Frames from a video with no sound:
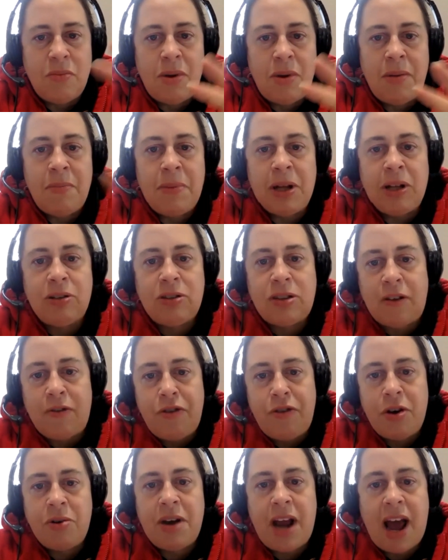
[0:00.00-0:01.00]
We built a
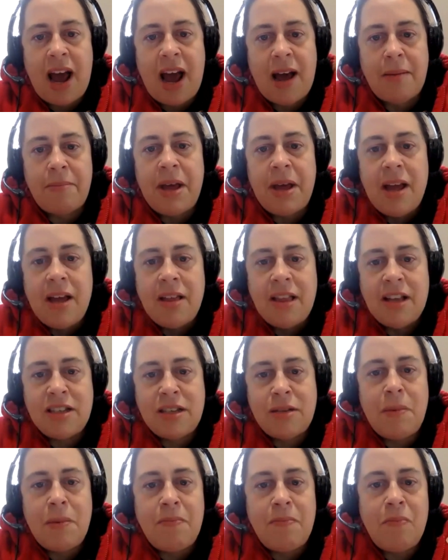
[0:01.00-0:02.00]
phone app
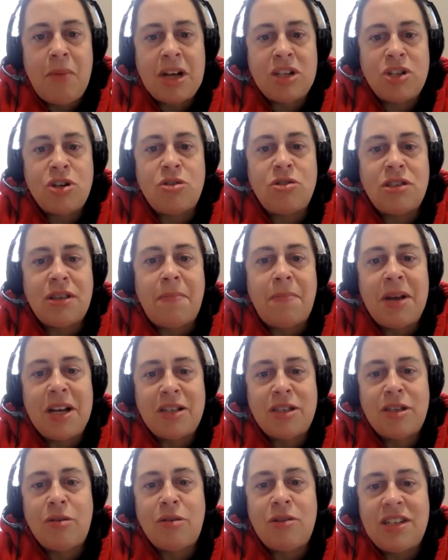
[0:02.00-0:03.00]
that measures the
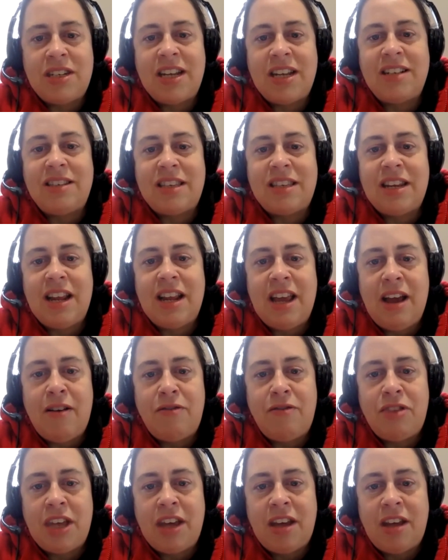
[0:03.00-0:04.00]
pixel intensity
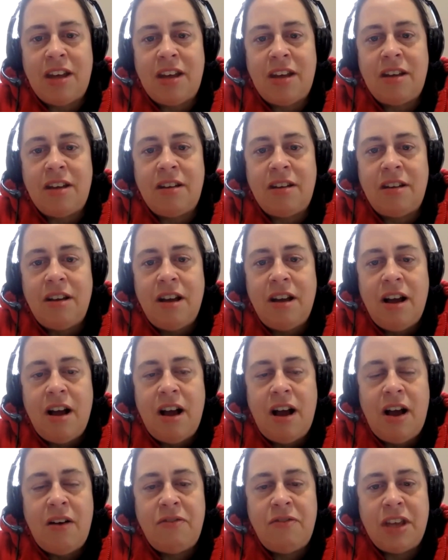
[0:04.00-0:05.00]
of the
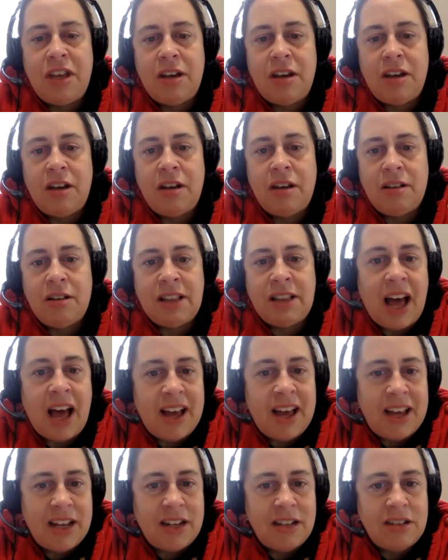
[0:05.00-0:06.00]

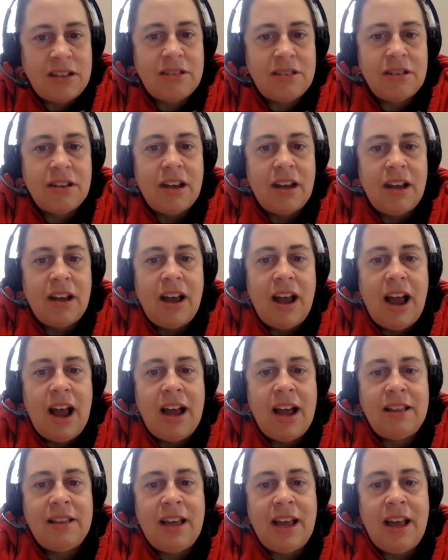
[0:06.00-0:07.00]
lines,
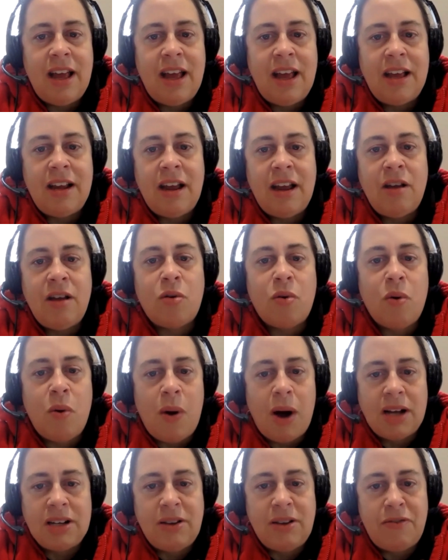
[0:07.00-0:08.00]
and then it'll
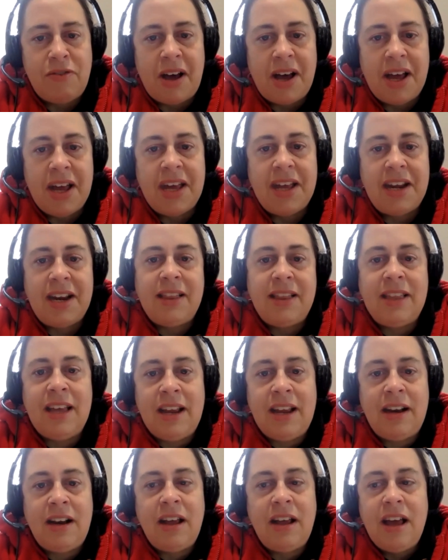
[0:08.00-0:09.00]
quantify it, and
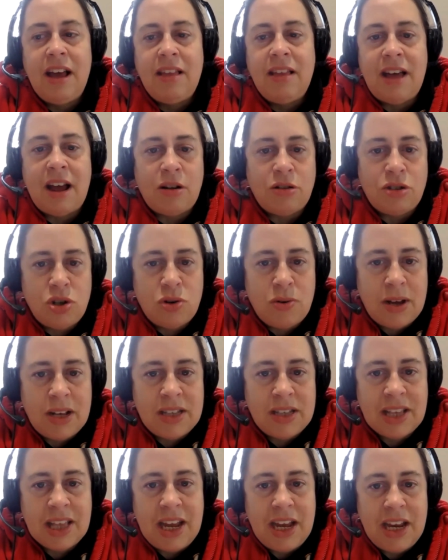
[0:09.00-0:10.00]
then that'll
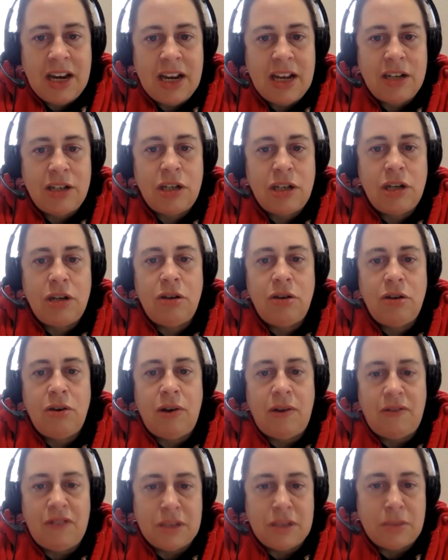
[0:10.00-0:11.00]
translate into
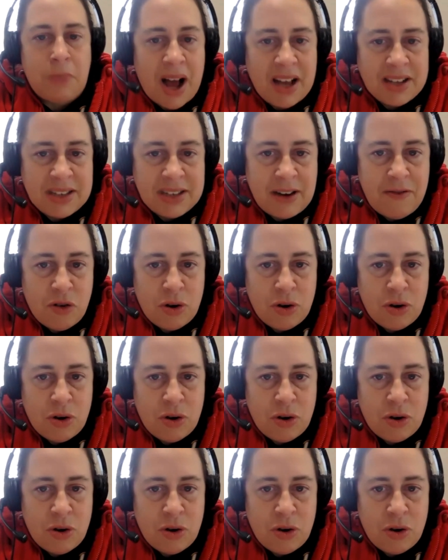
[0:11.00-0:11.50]
if it's positive